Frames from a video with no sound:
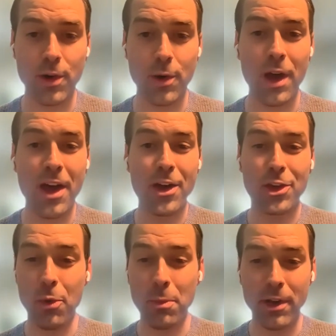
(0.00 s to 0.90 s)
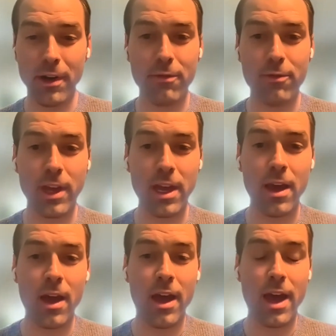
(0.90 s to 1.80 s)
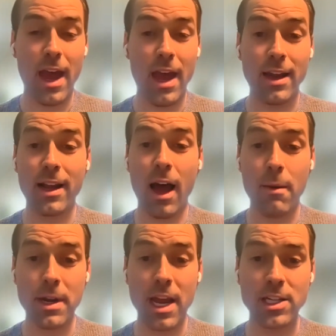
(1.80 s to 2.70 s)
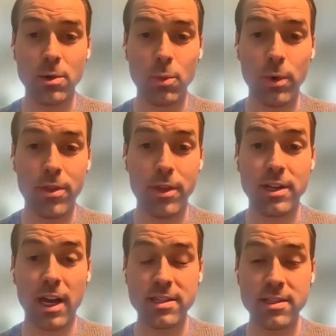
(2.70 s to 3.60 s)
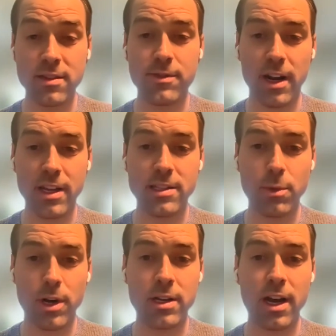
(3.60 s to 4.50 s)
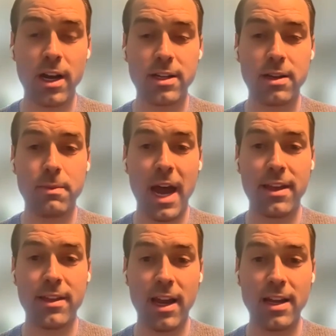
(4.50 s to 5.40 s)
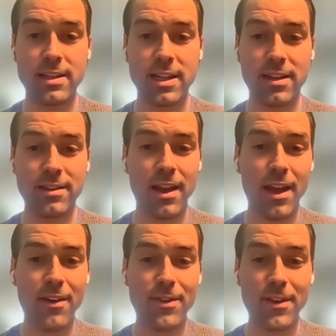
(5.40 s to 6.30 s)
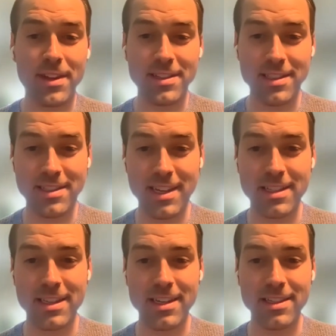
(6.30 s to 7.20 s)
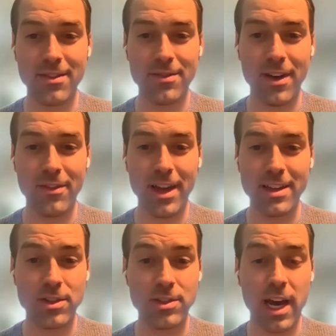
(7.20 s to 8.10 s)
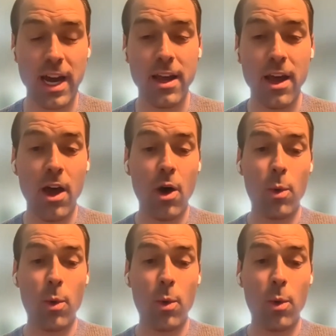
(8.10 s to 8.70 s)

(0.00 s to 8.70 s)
So cumulatively, and in combination with the dozens of studies that were conducted back in the 1950s and 60s of lysergide,